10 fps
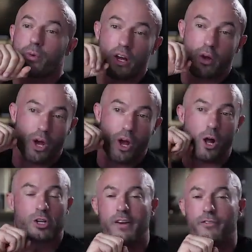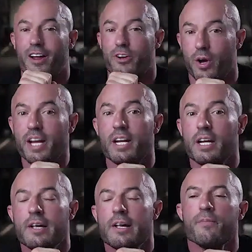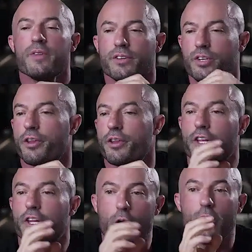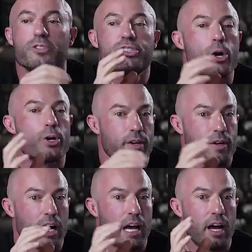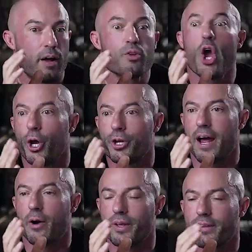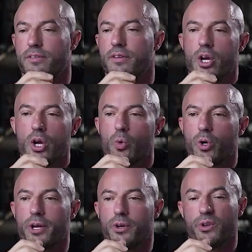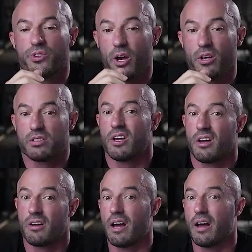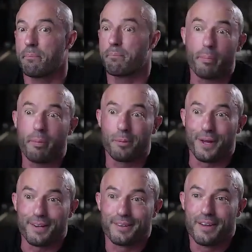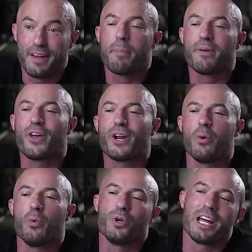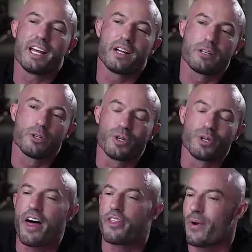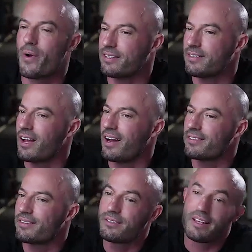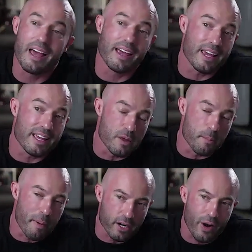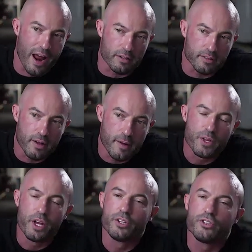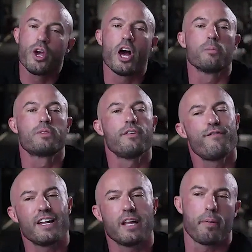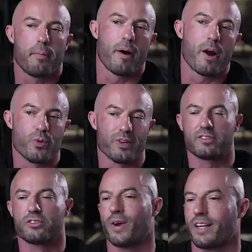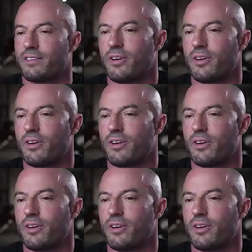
We hold it over our joint so that the loads don't hurt our wrists. Would I use those? Probably. But then I would include other exercises in the background to help develop my wrist strength.